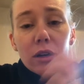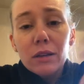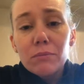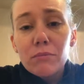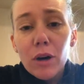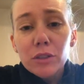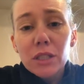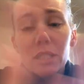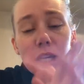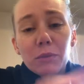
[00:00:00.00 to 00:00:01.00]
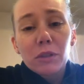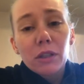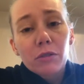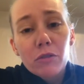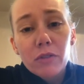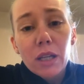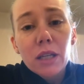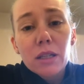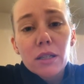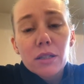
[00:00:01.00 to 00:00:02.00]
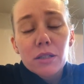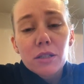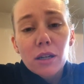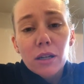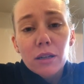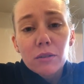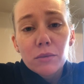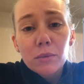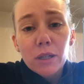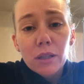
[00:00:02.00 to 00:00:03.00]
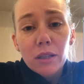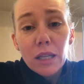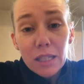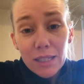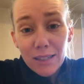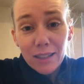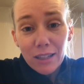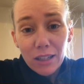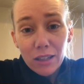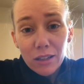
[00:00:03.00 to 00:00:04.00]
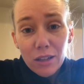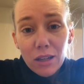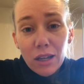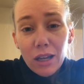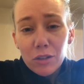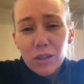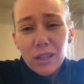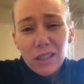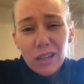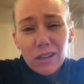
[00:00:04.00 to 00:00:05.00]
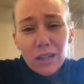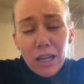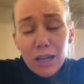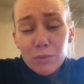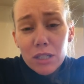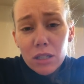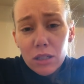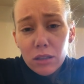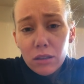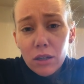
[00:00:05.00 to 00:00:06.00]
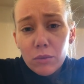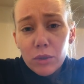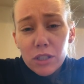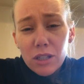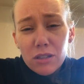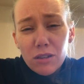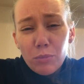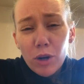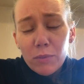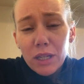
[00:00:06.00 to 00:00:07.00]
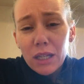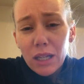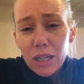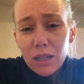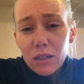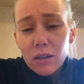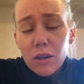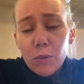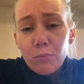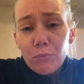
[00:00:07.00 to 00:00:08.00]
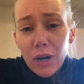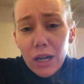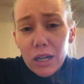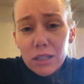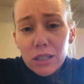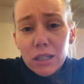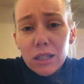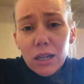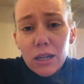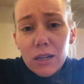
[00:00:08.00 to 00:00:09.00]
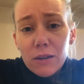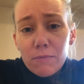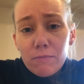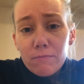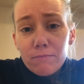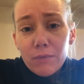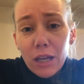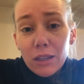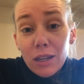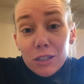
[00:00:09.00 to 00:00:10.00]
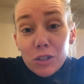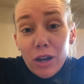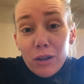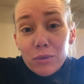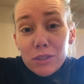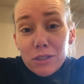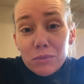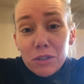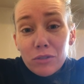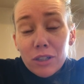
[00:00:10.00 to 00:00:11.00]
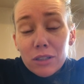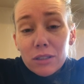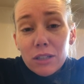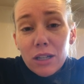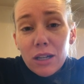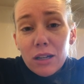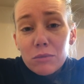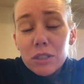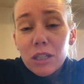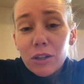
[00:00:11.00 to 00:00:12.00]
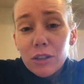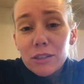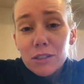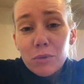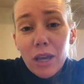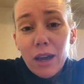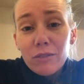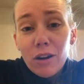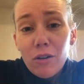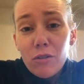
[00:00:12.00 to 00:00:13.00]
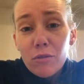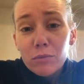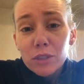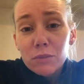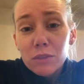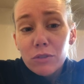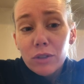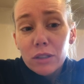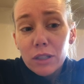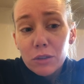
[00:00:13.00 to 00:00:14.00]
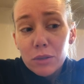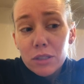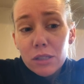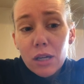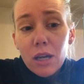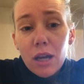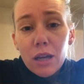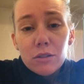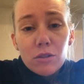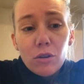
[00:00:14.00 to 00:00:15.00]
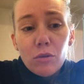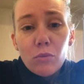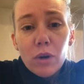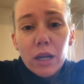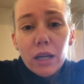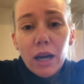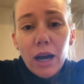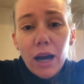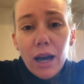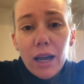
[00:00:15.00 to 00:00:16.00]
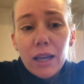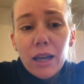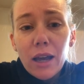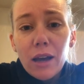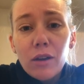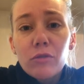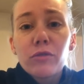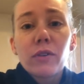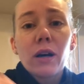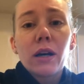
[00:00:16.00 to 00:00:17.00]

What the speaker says: most of the time calligraphy is done with India ink, and you can get that on Amazon, which it's a permanent ink, but I thought I'd try it with some different materials that we have at home, some different liquids. And so what I have